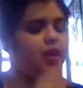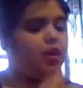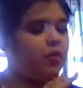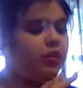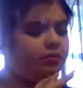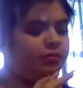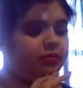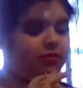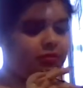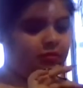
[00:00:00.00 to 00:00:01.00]
Well,
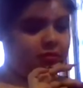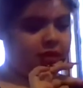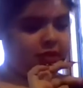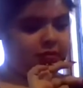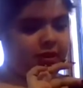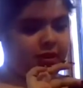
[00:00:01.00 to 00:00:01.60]
this one